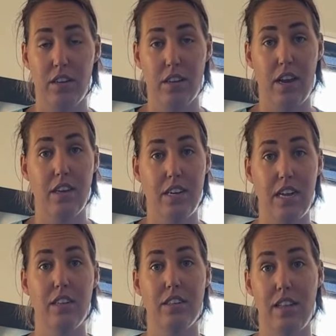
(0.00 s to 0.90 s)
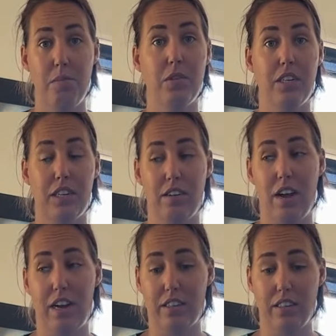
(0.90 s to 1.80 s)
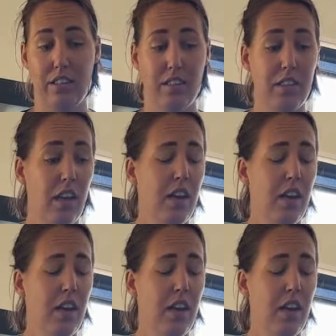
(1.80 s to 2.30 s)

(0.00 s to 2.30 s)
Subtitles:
Yeah, that is limiting their access.